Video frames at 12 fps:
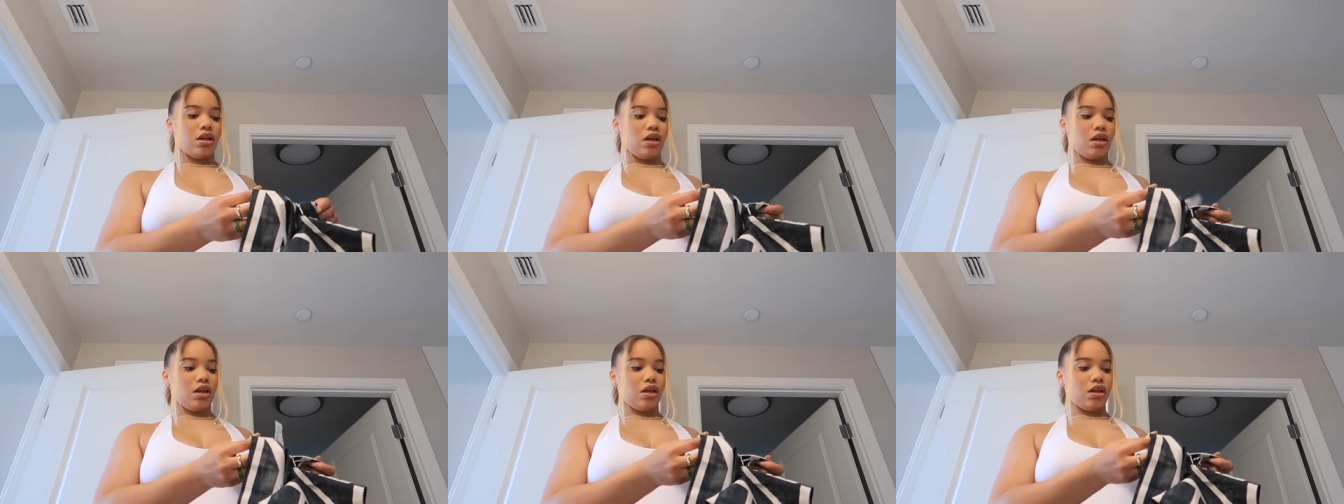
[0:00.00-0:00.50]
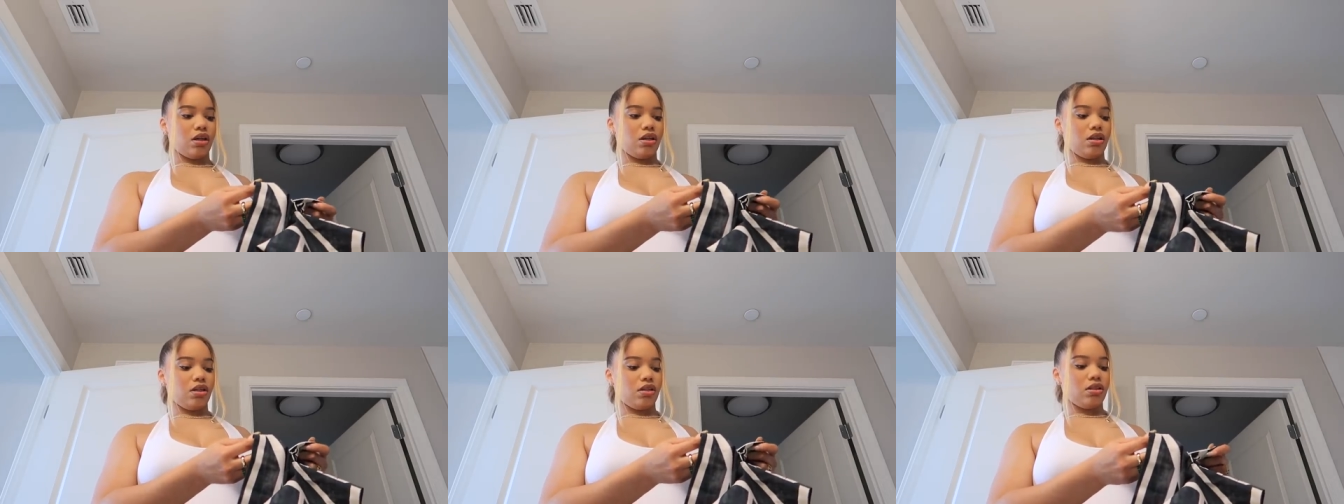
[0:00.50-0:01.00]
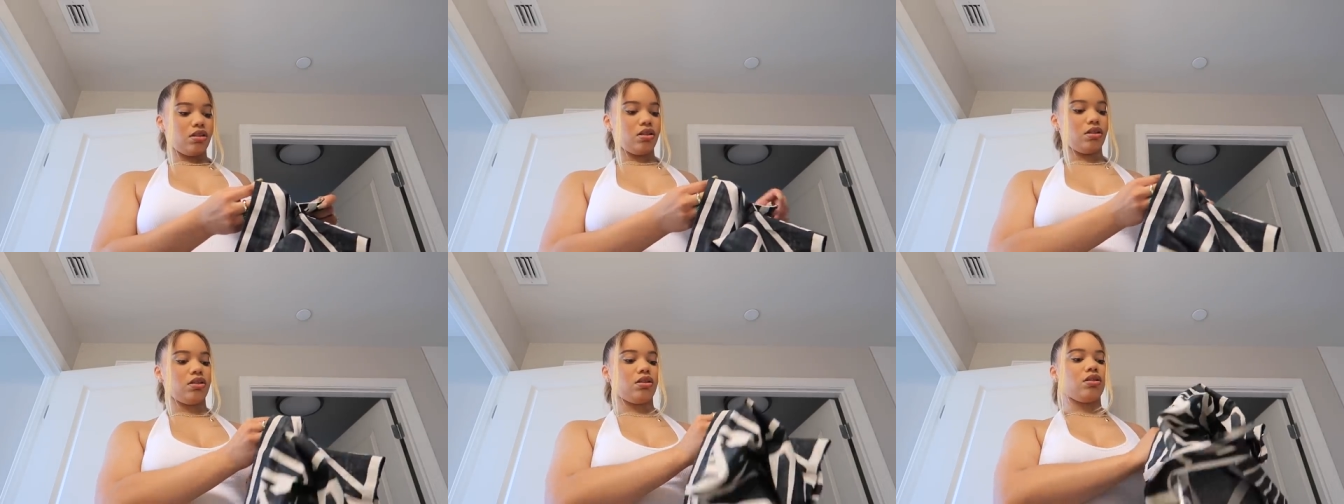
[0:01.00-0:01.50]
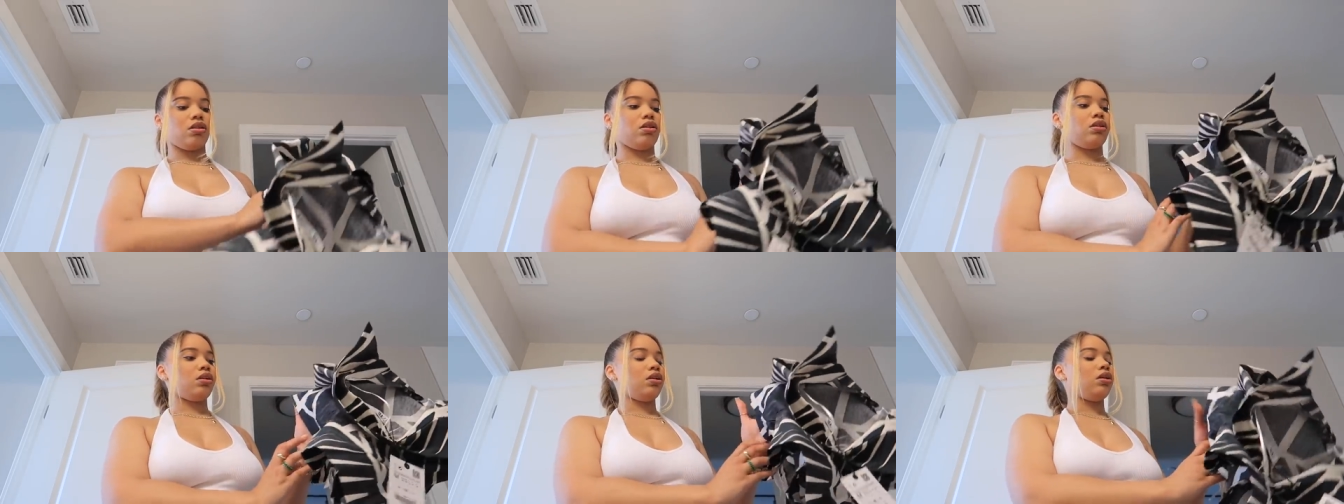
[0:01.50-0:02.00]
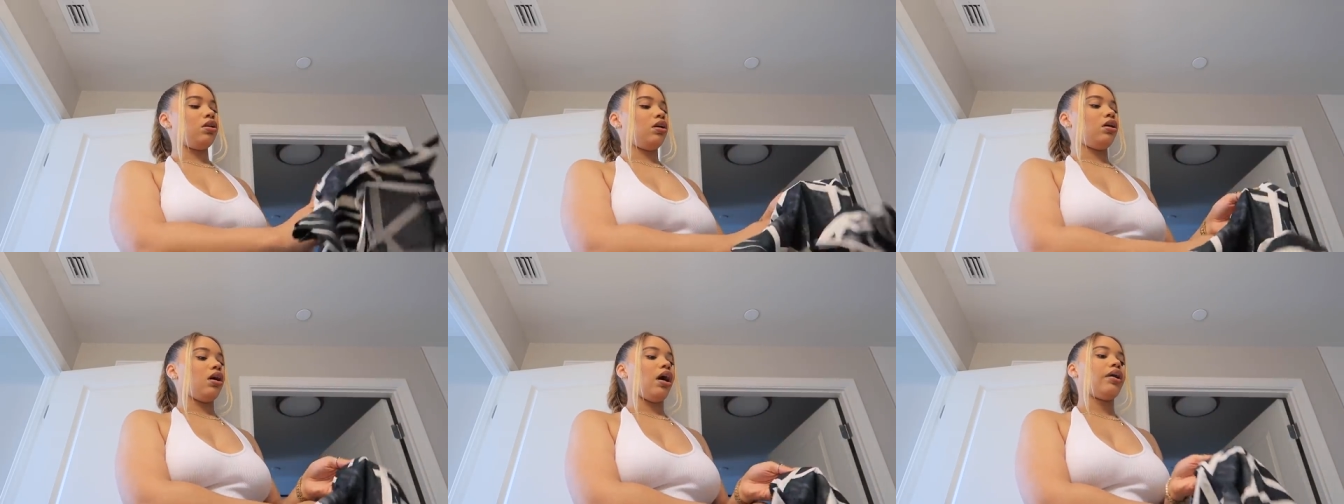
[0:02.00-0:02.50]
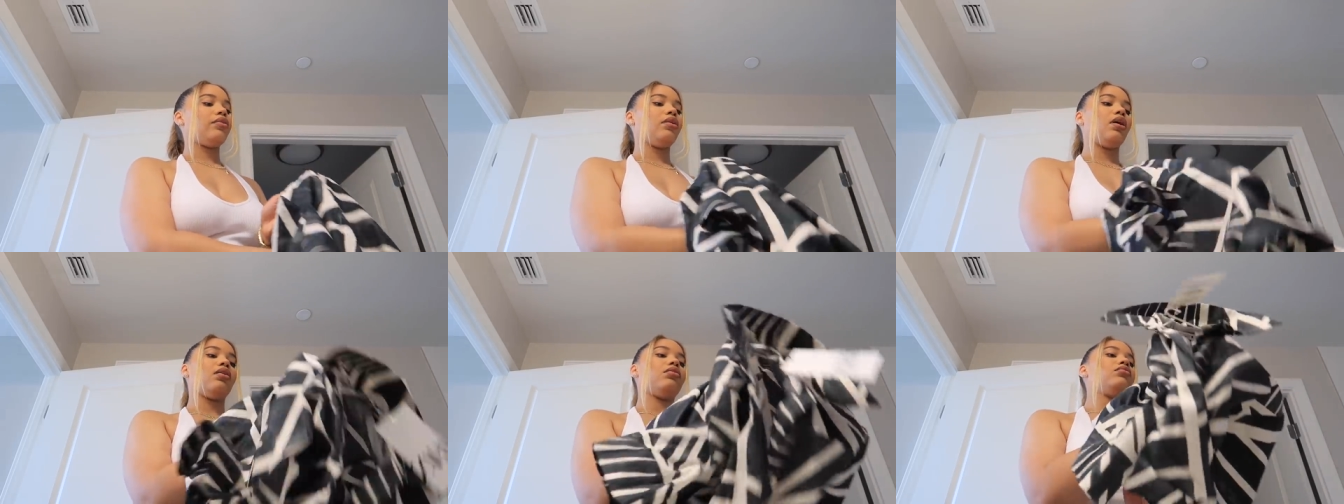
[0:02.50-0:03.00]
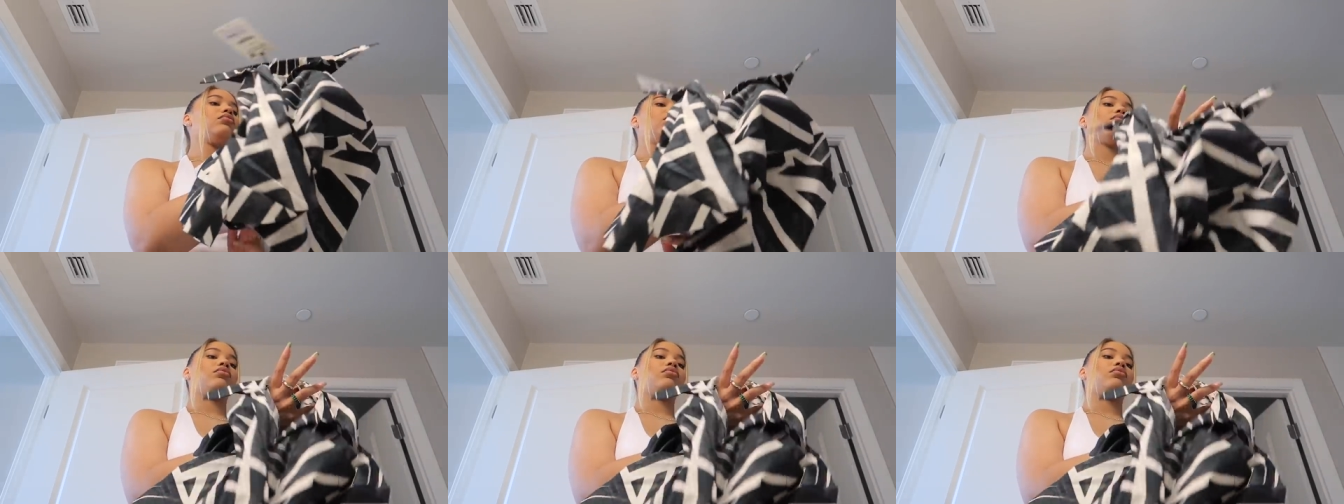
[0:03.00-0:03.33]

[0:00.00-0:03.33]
and I don't know.